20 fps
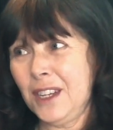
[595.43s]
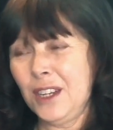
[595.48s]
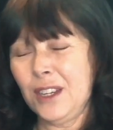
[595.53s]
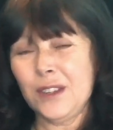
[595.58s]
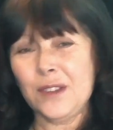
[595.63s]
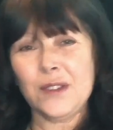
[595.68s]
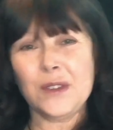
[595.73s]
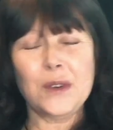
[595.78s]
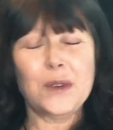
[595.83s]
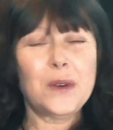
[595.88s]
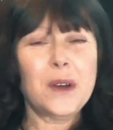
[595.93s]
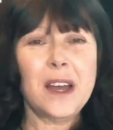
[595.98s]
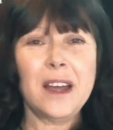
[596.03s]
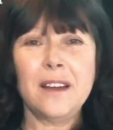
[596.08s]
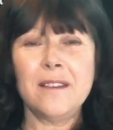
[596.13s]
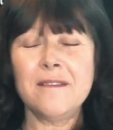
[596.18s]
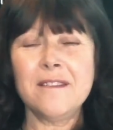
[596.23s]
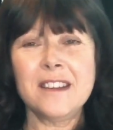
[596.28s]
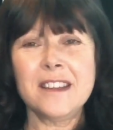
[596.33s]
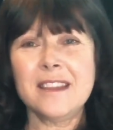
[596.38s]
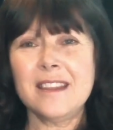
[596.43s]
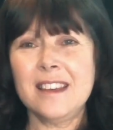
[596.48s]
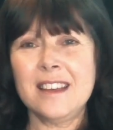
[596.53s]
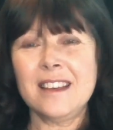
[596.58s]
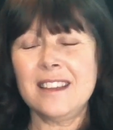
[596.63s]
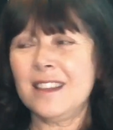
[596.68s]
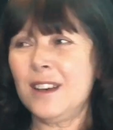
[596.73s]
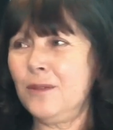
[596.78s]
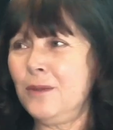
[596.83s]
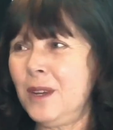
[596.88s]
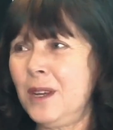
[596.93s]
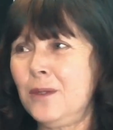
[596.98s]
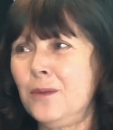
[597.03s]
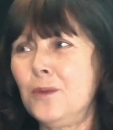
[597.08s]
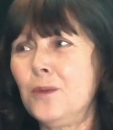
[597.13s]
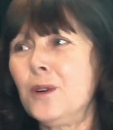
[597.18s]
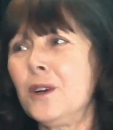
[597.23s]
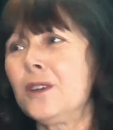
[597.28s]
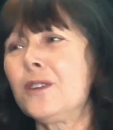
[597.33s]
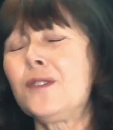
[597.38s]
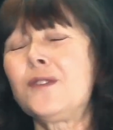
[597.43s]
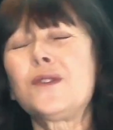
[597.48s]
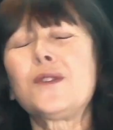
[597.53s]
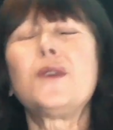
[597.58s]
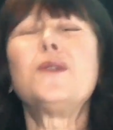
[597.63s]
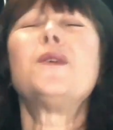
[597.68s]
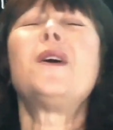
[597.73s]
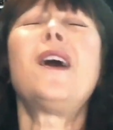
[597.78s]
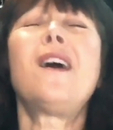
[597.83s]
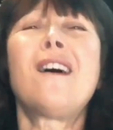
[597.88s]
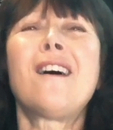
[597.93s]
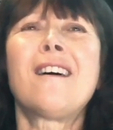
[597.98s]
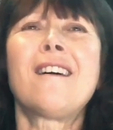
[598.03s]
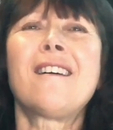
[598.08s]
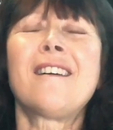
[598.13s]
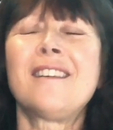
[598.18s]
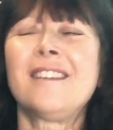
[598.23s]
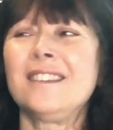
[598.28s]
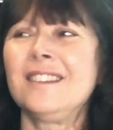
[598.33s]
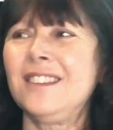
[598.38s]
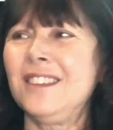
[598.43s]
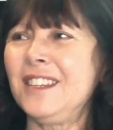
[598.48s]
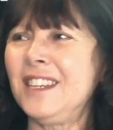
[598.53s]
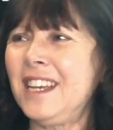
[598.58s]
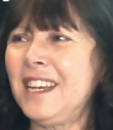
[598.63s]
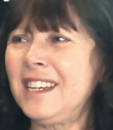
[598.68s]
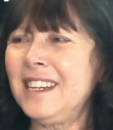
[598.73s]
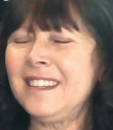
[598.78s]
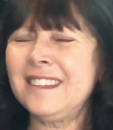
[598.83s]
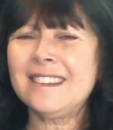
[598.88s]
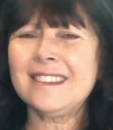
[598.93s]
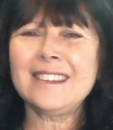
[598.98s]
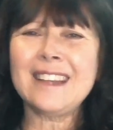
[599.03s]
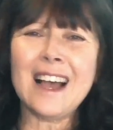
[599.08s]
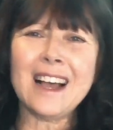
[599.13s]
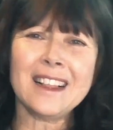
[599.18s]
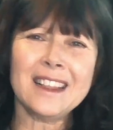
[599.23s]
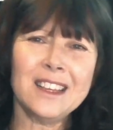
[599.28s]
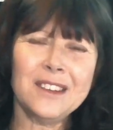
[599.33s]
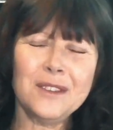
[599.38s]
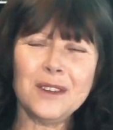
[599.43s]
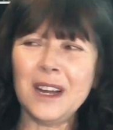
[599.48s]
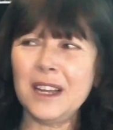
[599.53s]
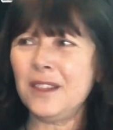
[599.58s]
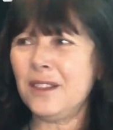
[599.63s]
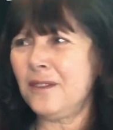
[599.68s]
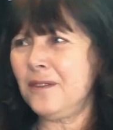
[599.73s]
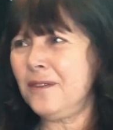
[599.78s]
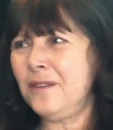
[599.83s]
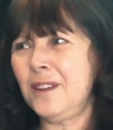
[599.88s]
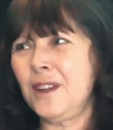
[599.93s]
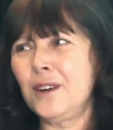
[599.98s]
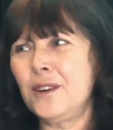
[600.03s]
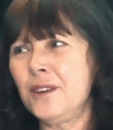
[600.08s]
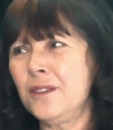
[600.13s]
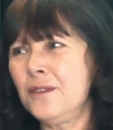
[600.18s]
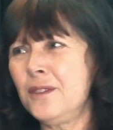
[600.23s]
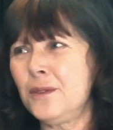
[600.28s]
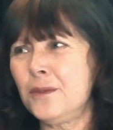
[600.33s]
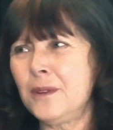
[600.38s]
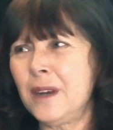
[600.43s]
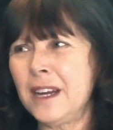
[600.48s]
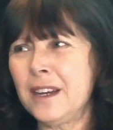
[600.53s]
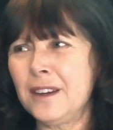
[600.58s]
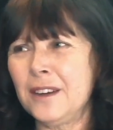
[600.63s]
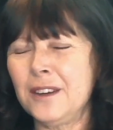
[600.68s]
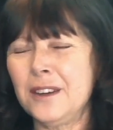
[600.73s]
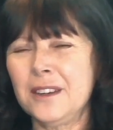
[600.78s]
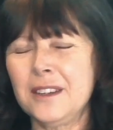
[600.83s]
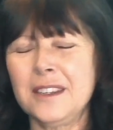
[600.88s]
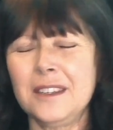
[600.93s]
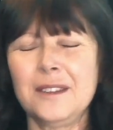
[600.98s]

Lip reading: So everything that we had worked so hard to get exactly right, the flow of the record,